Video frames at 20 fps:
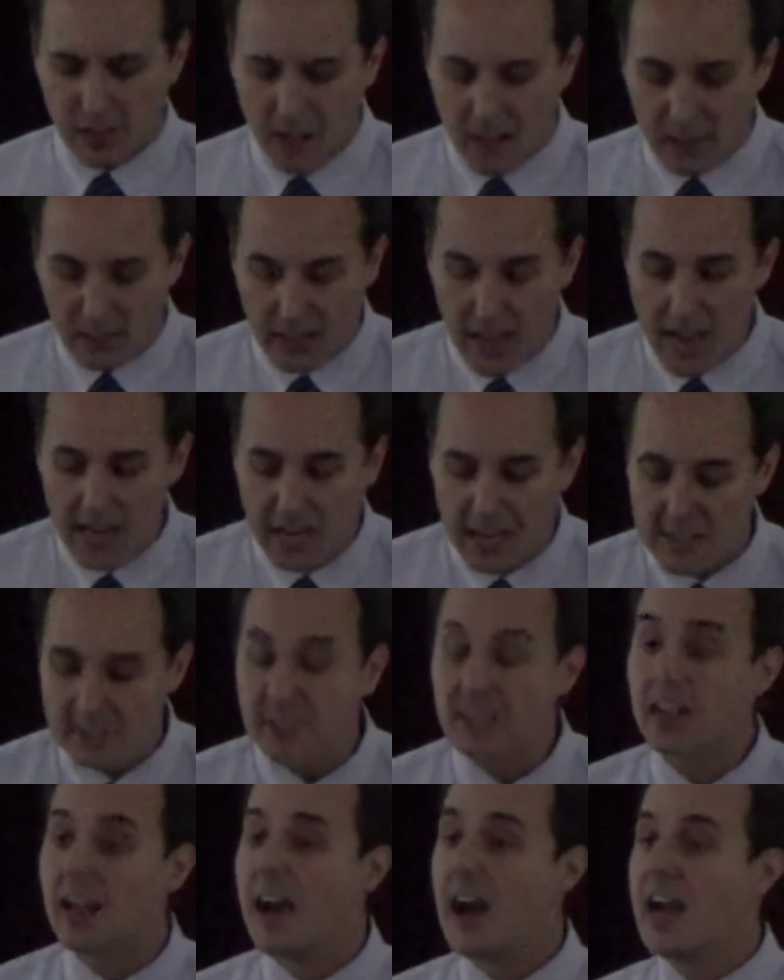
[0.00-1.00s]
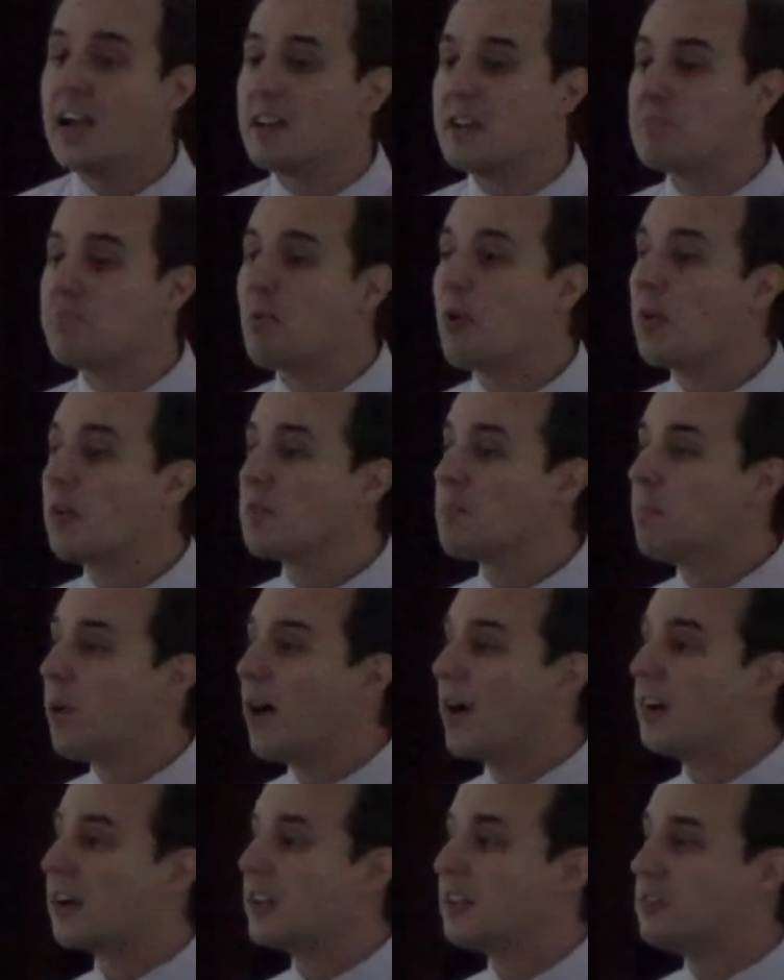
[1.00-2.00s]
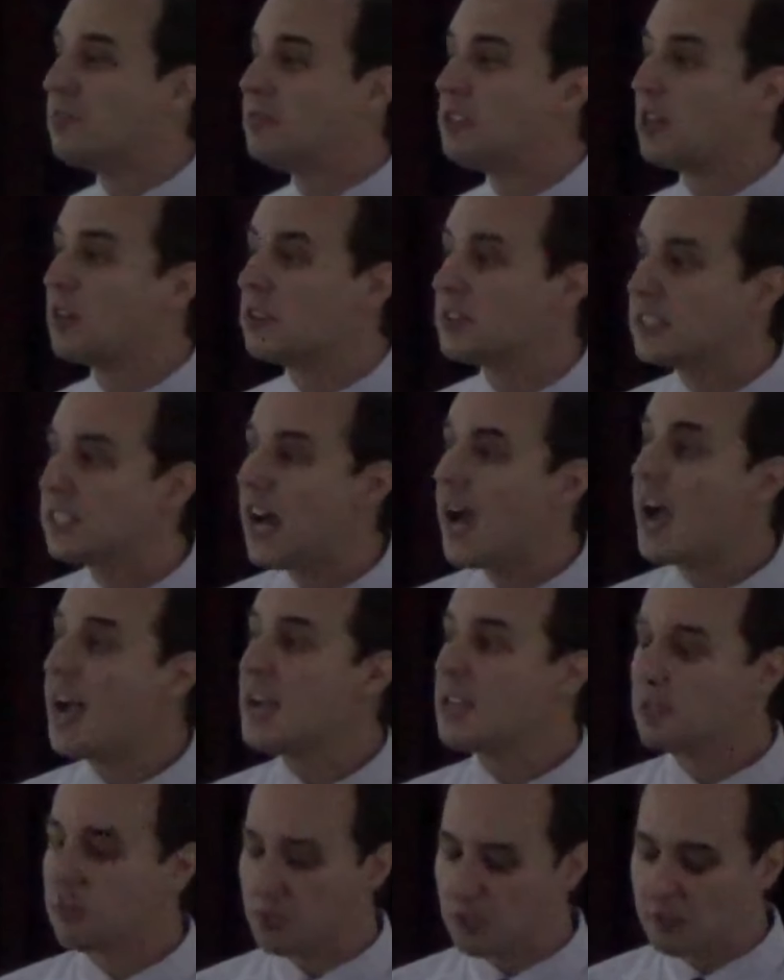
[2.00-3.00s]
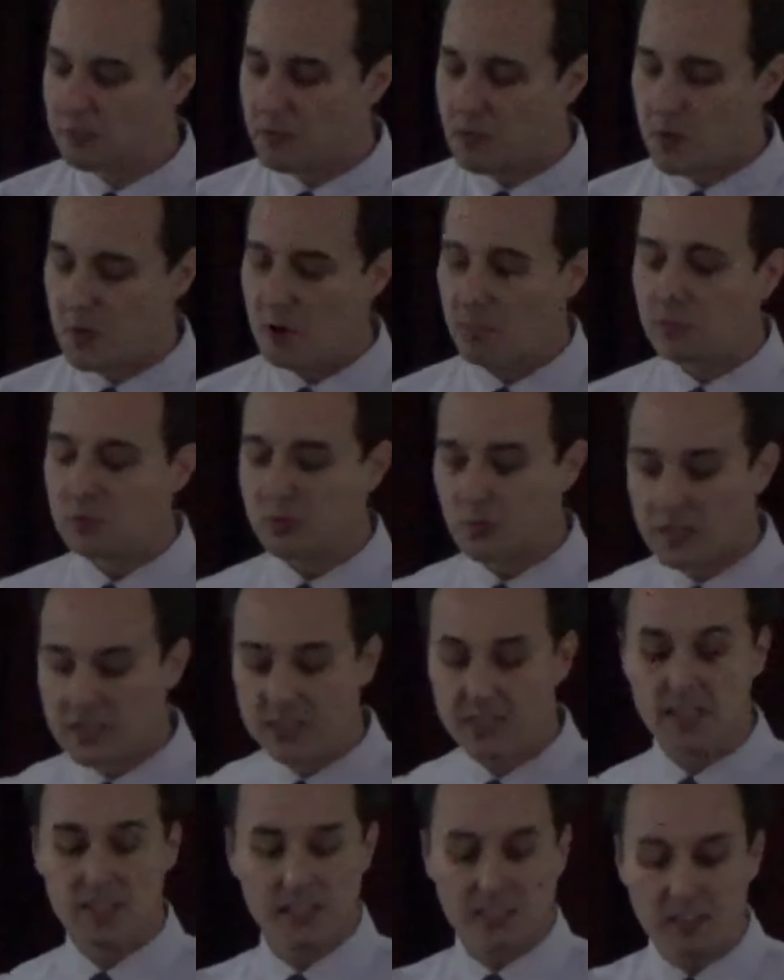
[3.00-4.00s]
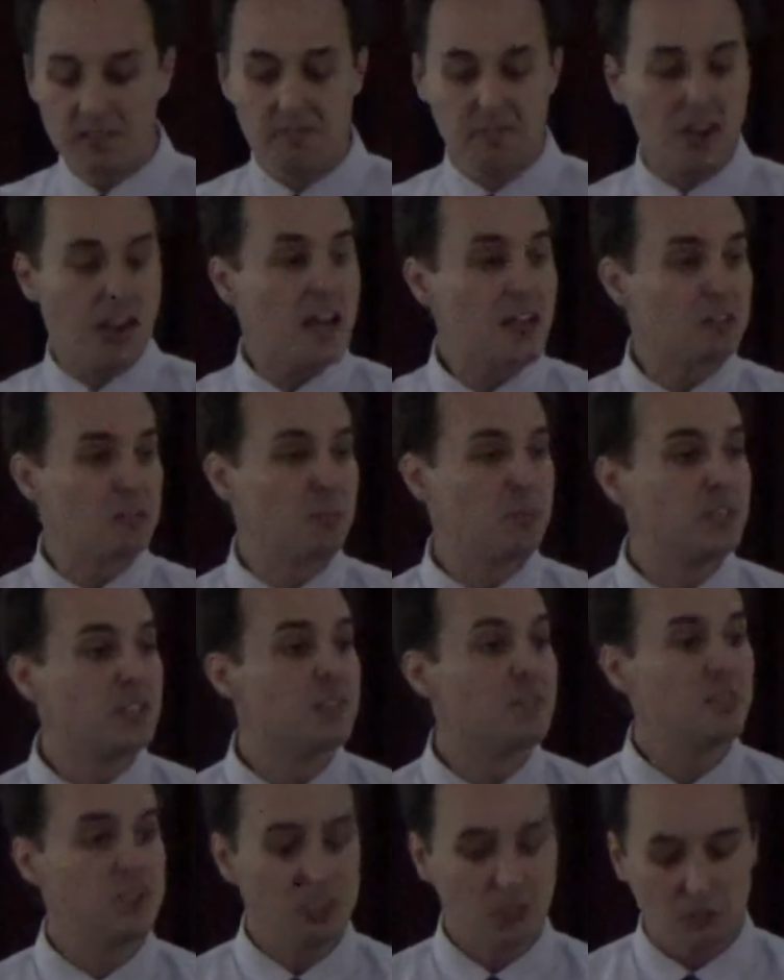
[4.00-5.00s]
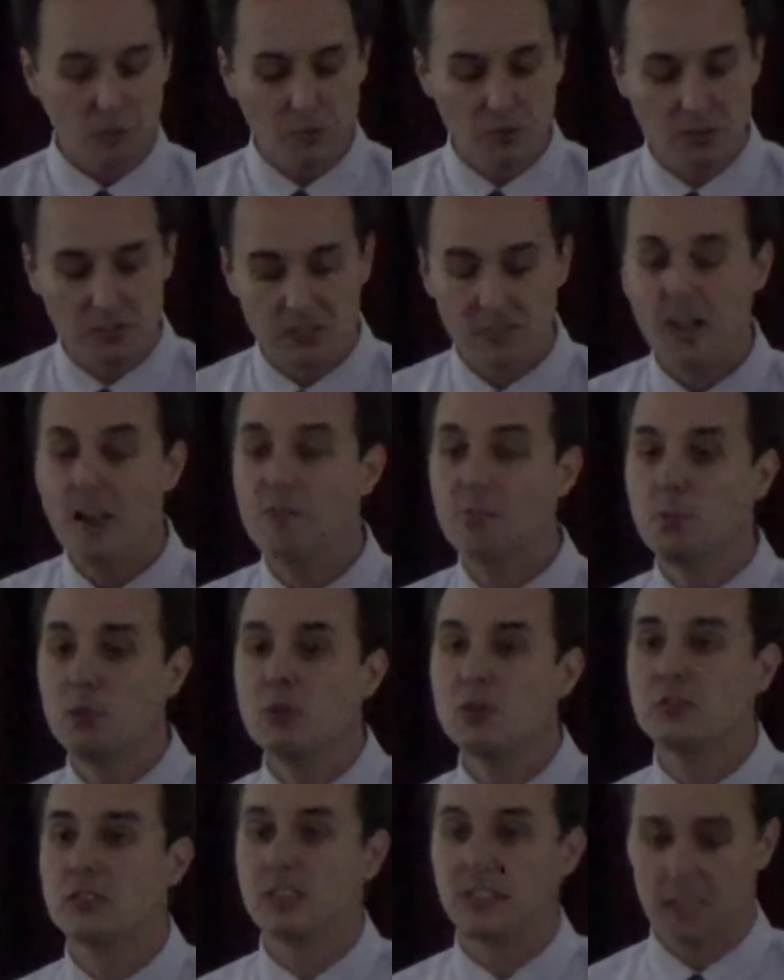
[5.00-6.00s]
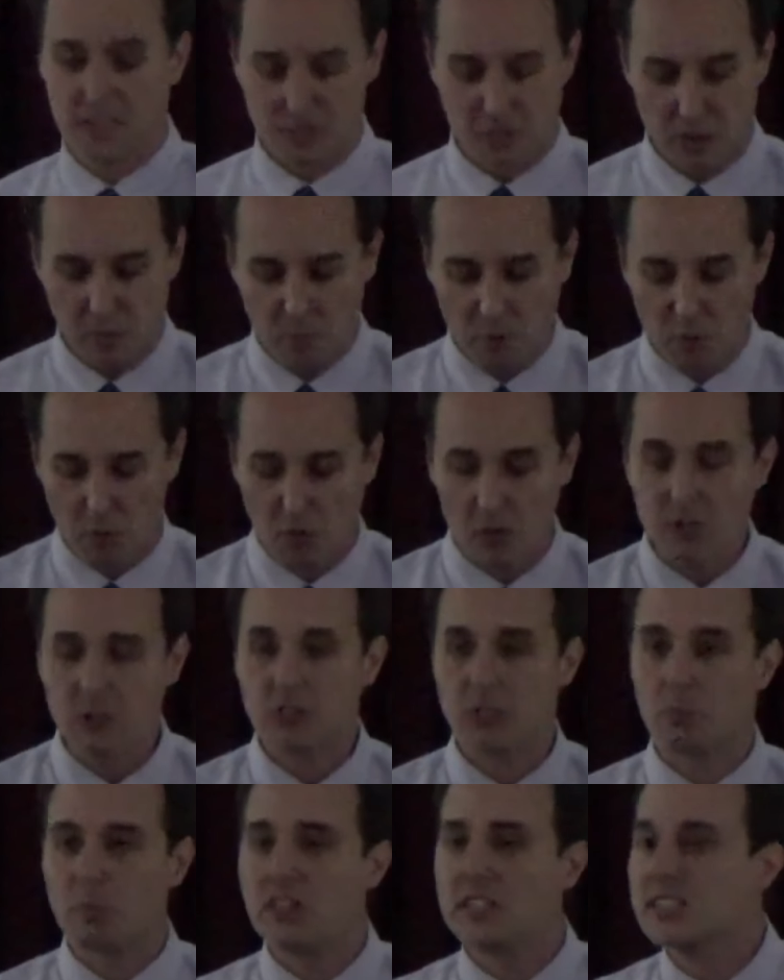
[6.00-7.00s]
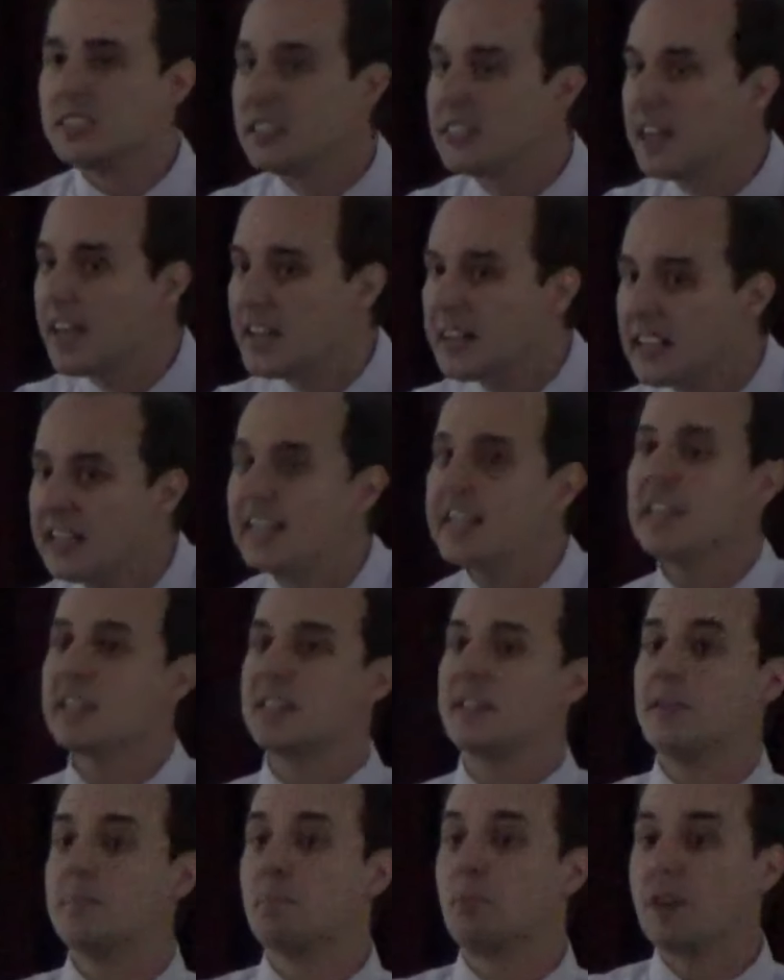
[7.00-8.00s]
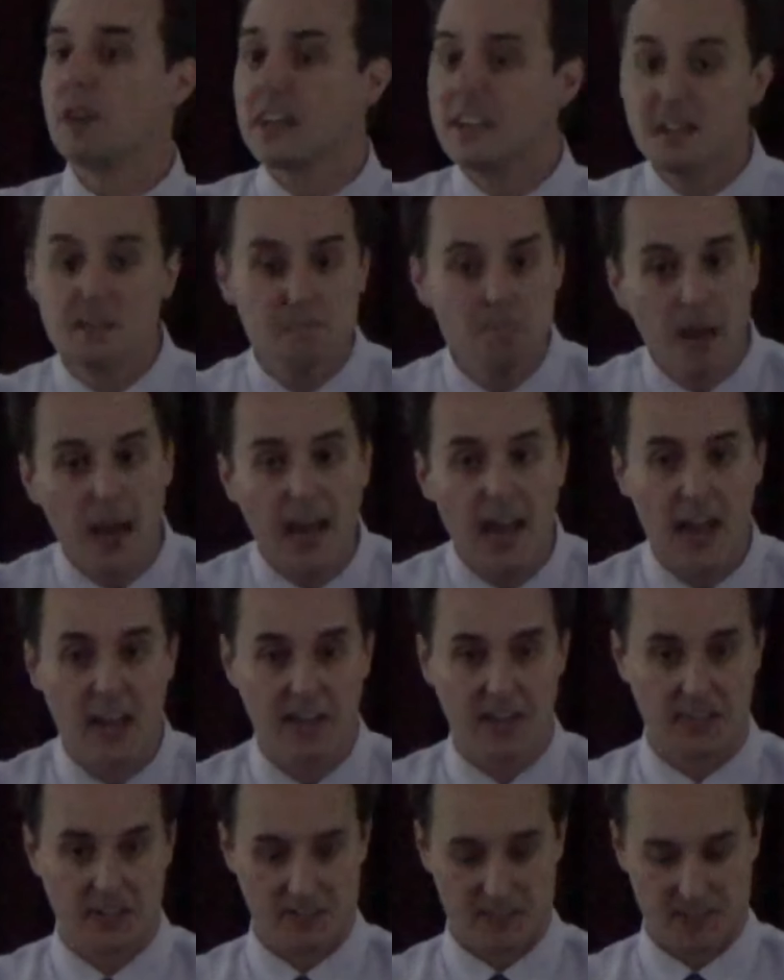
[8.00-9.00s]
Like Hezekiah, an important part of Josiah's reforms was this advancement of the use of music in temple worship. We see that again, they bring it back.